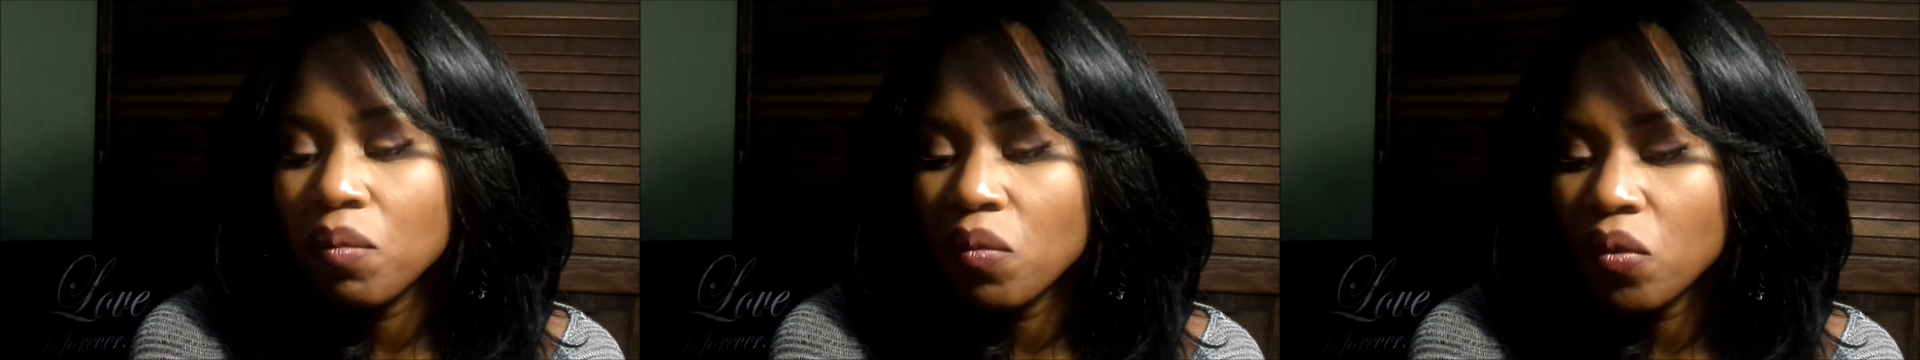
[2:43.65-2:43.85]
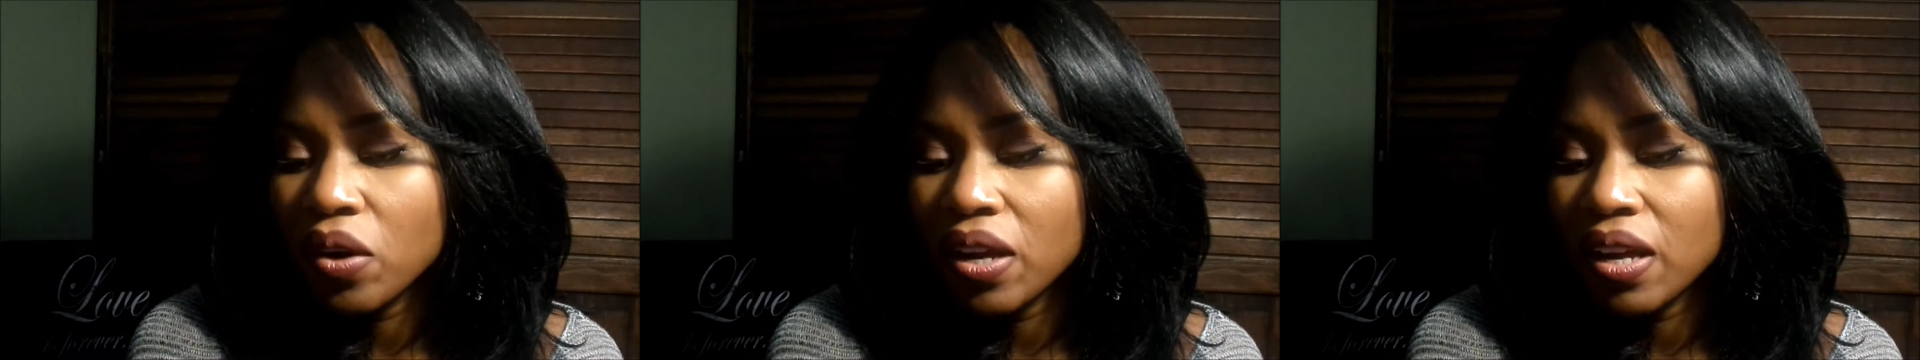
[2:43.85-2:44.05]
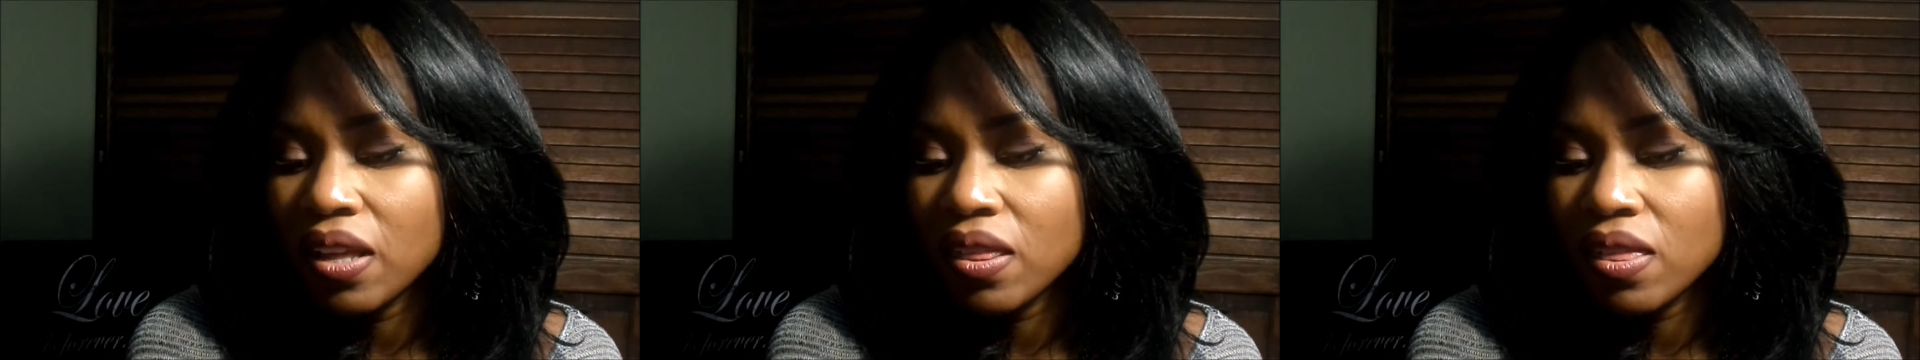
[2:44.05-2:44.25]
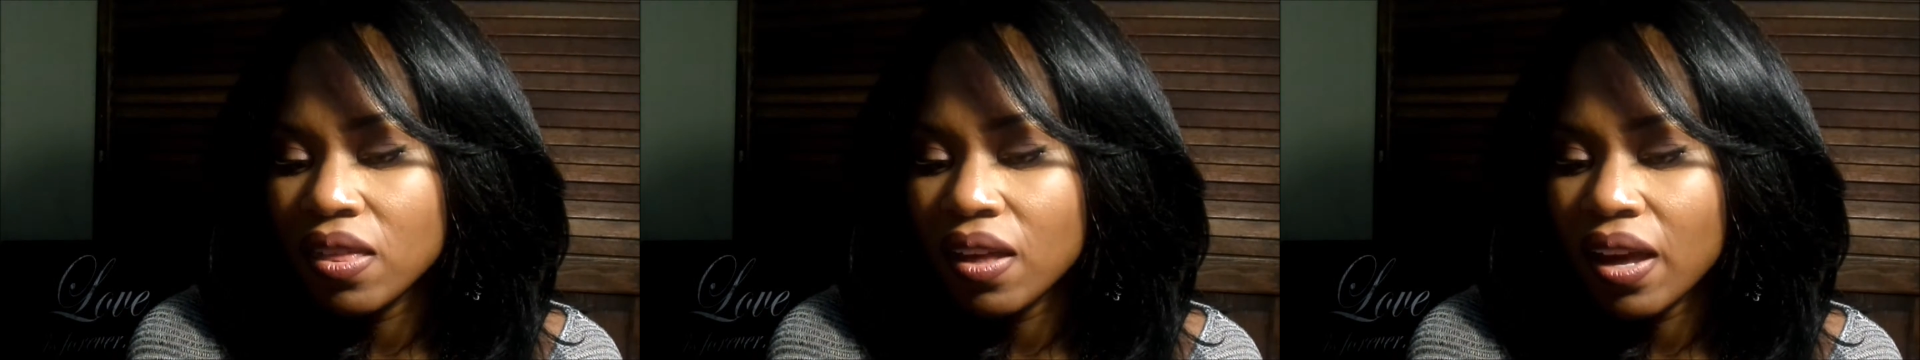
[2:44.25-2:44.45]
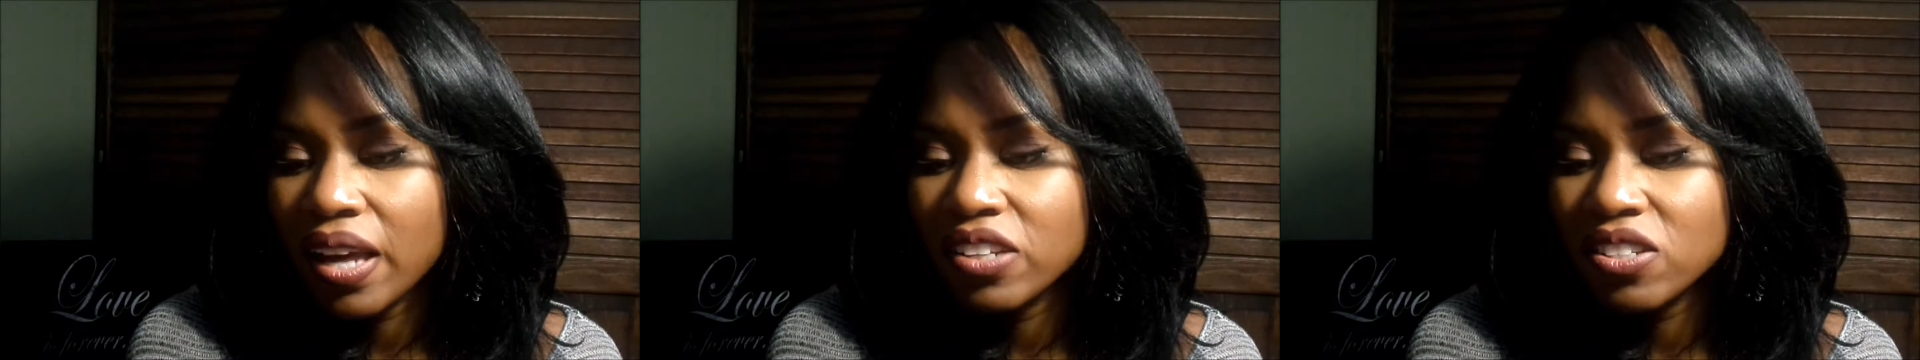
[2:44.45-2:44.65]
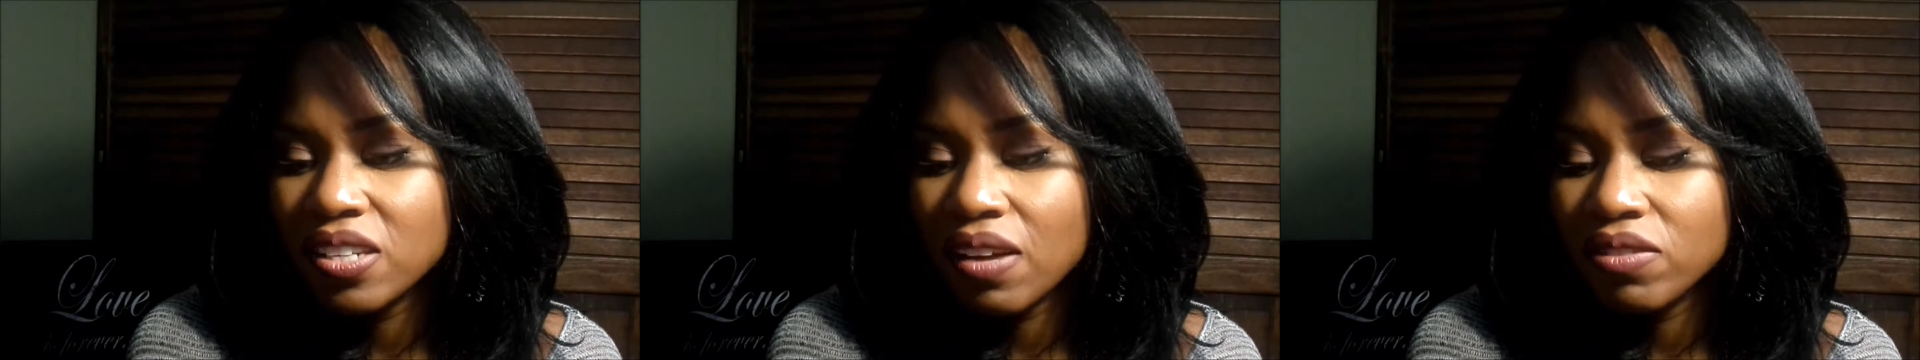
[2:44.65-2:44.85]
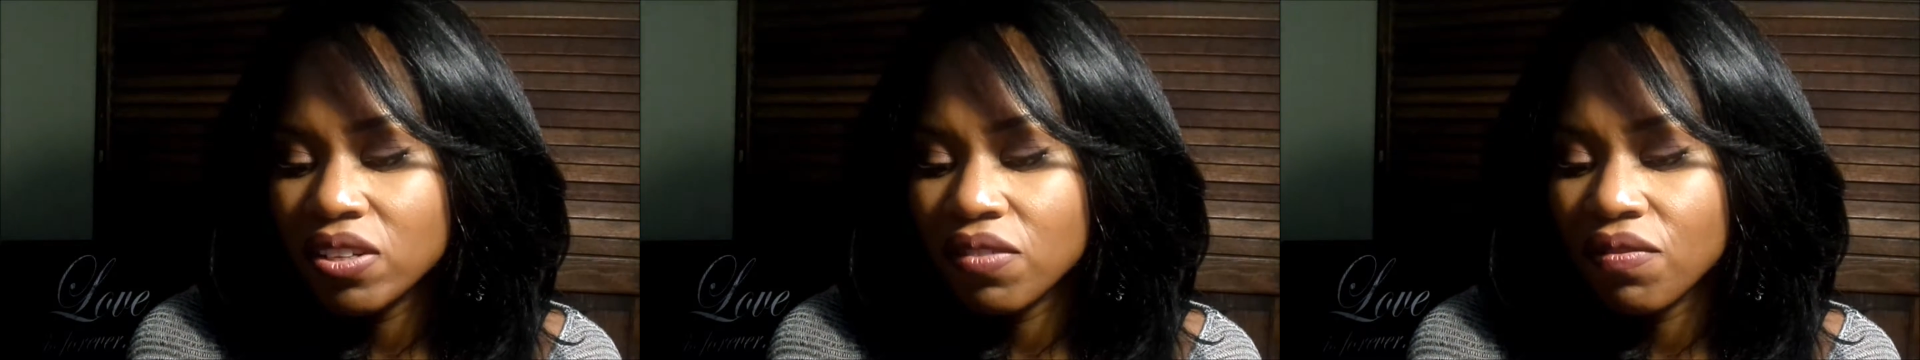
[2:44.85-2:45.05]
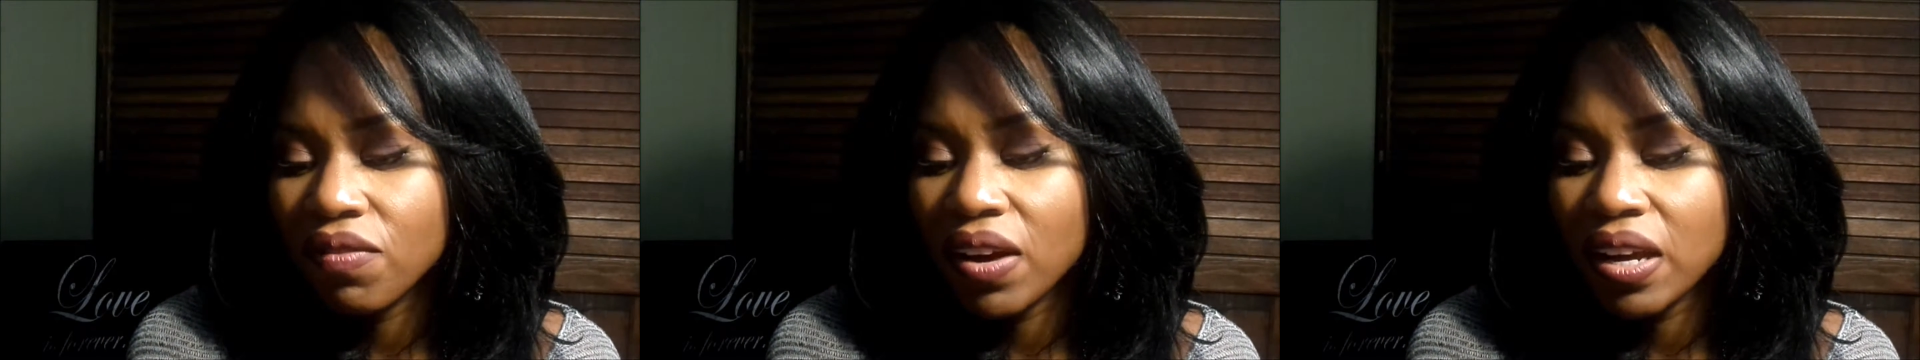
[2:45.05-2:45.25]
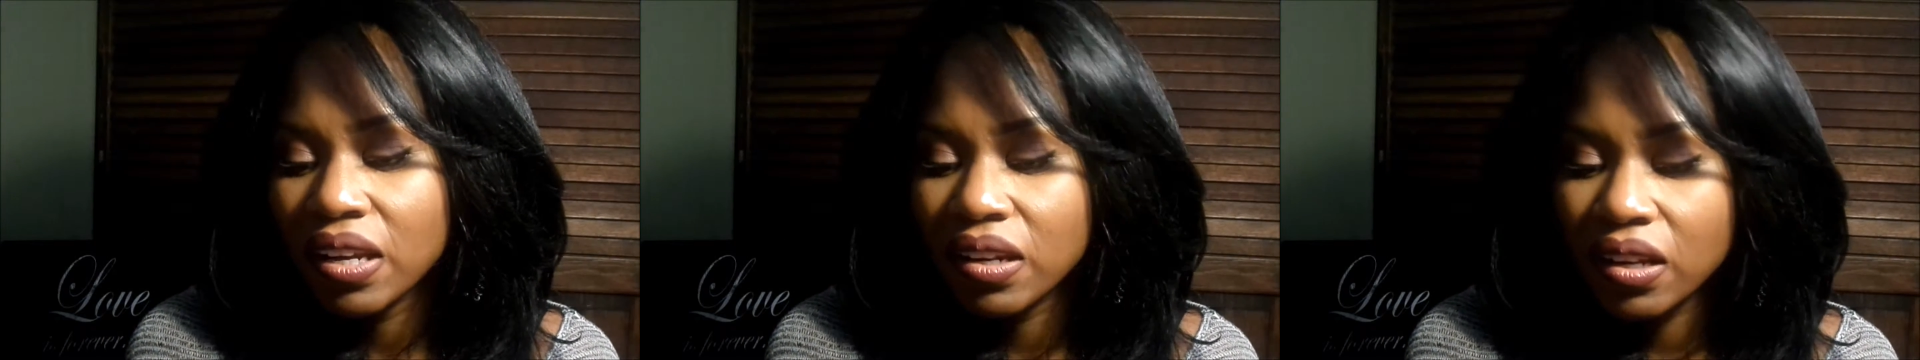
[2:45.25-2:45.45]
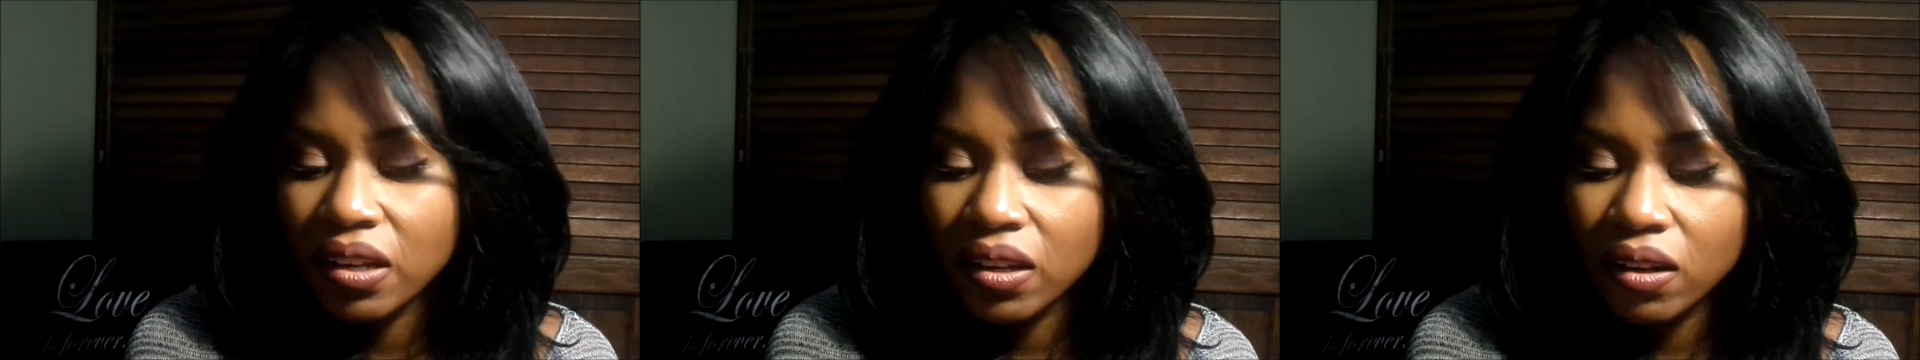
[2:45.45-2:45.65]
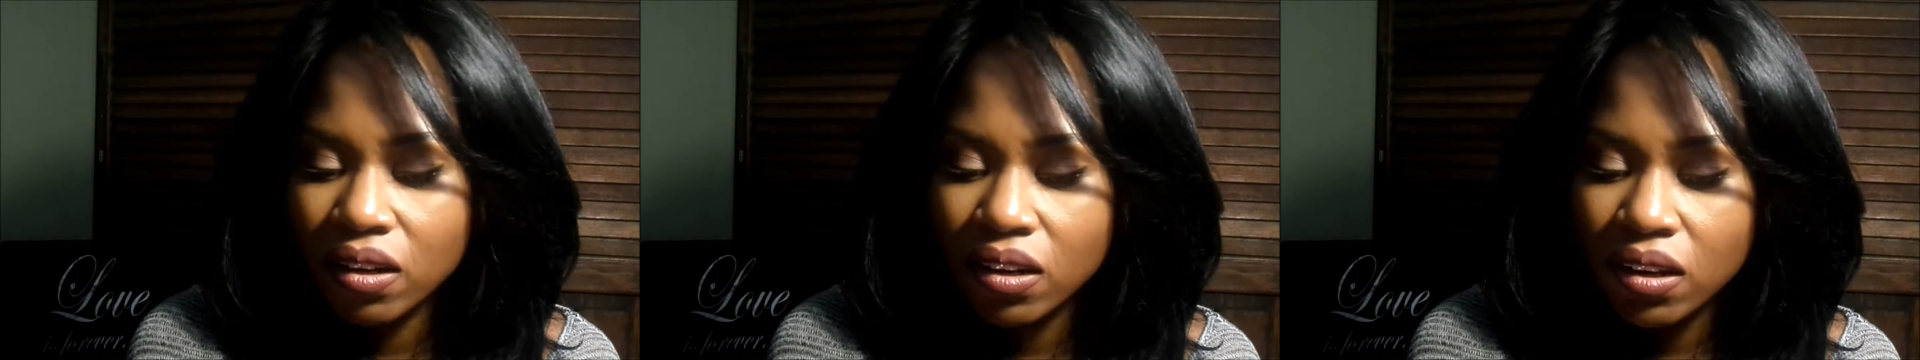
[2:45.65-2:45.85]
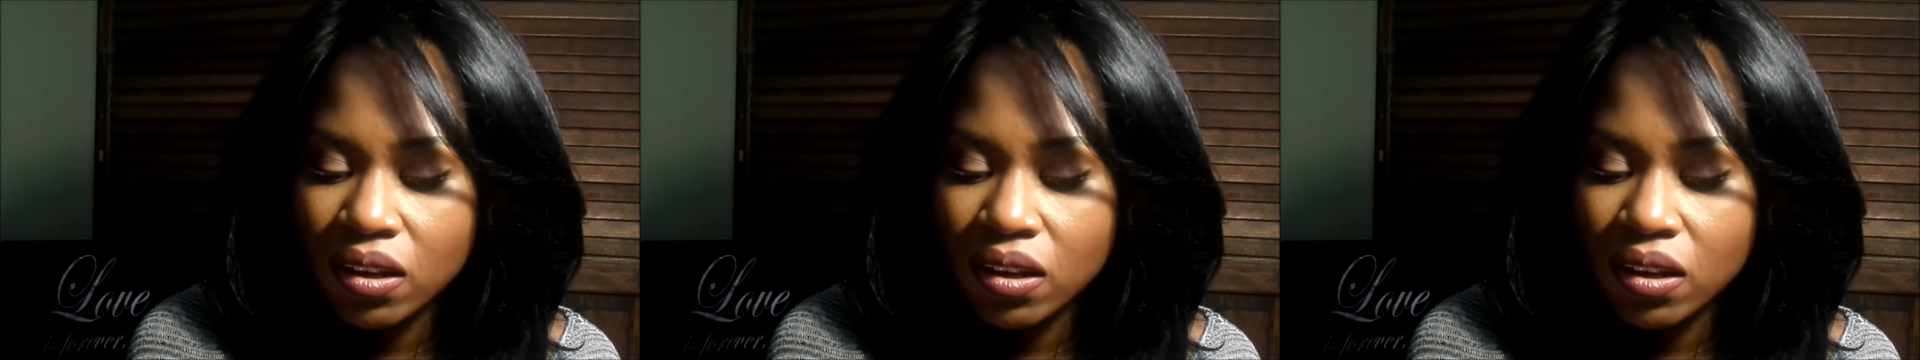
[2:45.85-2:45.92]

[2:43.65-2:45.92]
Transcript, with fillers: with, I just have to find it.